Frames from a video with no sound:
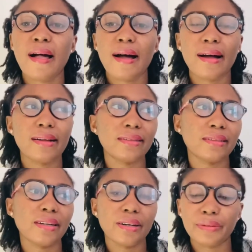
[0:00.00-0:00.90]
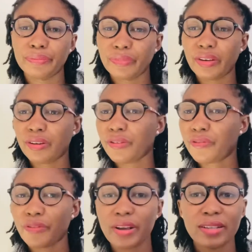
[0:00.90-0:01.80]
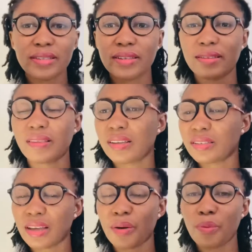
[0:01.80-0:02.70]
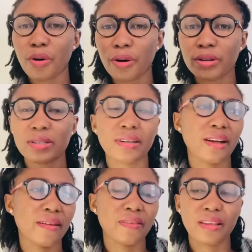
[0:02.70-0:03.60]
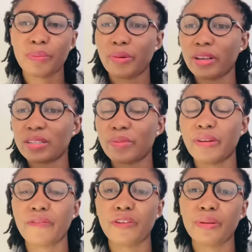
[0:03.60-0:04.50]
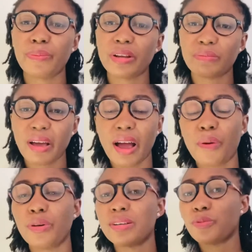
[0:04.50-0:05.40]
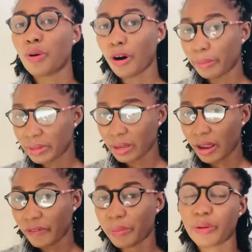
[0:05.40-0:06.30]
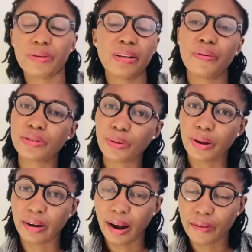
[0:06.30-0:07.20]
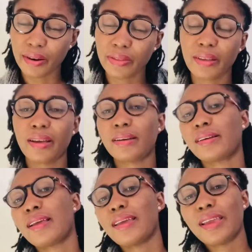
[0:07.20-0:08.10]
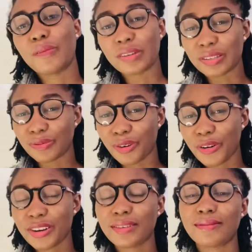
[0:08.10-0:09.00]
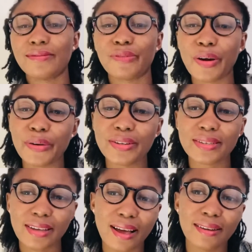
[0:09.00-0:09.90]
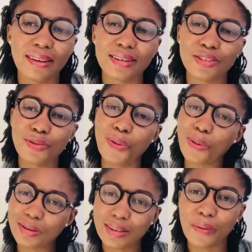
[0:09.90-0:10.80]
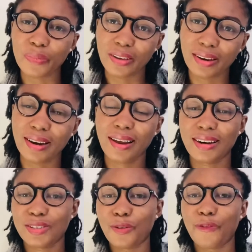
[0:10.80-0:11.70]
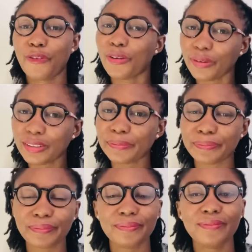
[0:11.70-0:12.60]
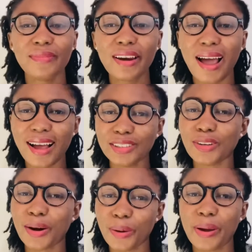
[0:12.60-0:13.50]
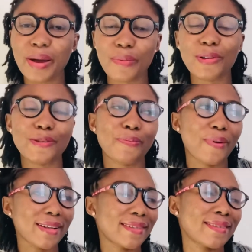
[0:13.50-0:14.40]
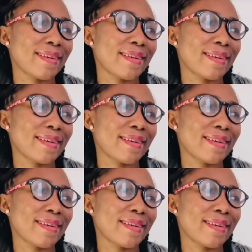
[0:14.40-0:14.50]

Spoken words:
And the different things I watched, catheter placement, Foley placement, I only observed because I was not an RN then. It was very, very sad that you know something and that is your field and you are not able to practice it.